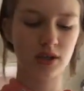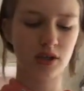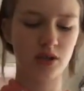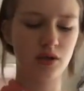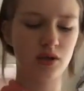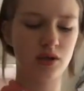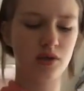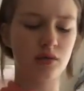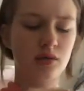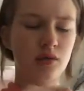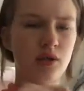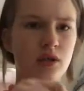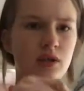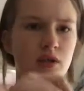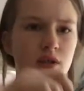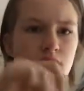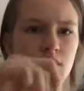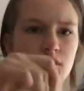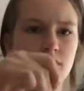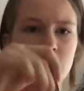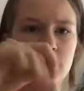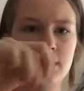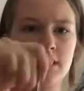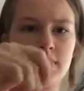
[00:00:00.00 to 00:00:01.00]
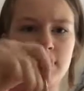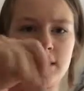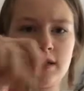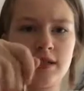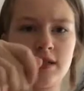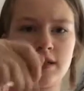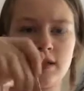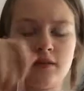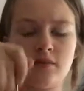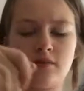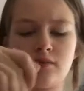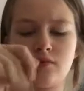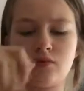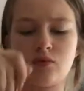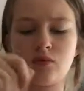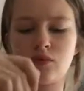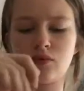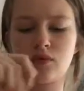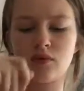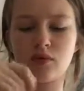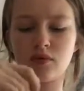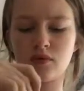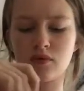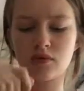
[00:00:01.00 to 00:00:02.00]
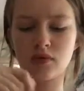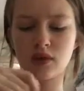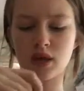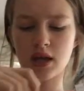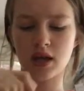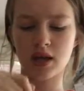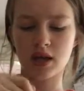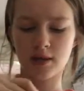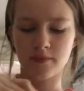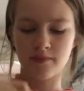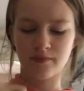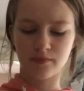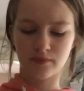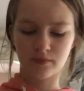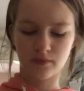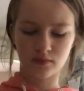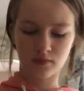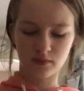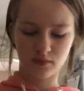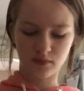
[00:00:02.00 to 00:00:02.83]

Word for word: You just want to um,